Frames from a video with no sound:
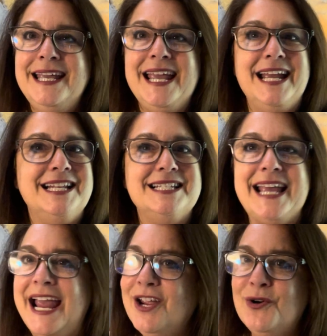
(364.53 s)
It is
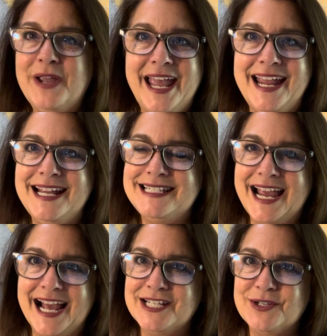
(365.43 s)
a-okay to
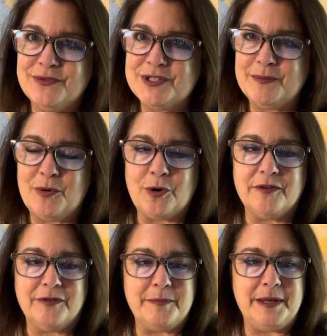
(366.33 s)
ask for
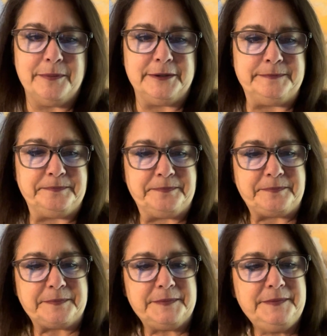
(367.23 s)
support from people.
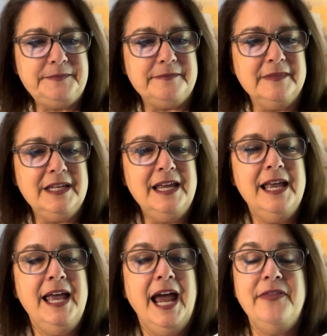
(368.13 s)

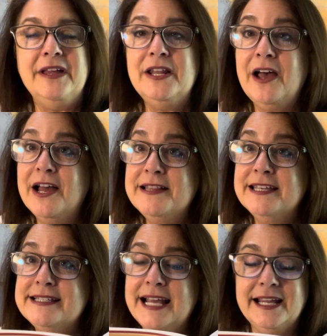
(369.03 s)
And then
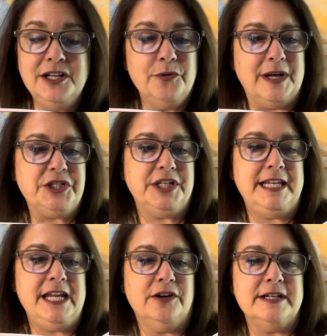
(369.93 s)
the second question
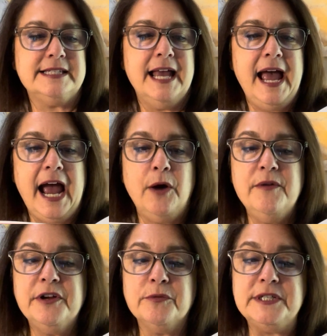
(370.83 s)
here is, how have
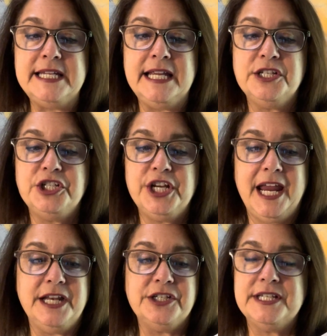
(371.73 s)
your routines
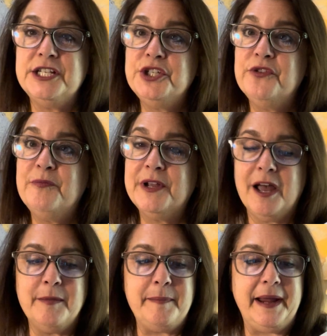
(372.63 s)
changed since you have
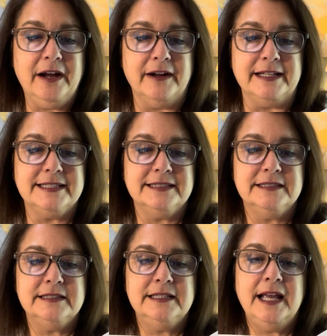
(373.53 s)
become a parent?
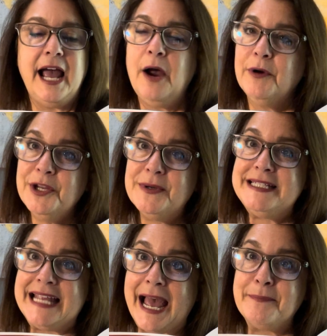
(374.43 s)
How are you
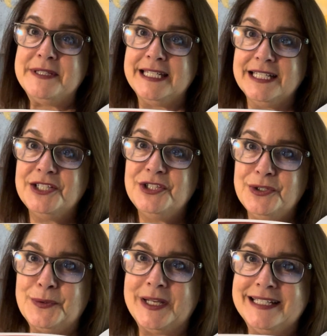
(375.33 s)
adapting
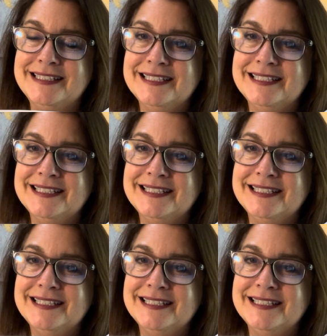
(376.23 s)
to it?